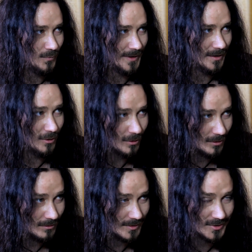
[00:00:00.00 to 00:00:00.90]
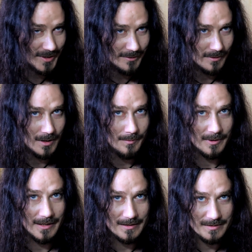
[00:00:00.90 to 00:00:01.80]
We all share a
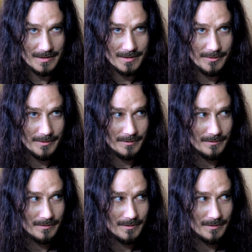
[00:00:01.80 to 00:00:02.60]
common ancestor.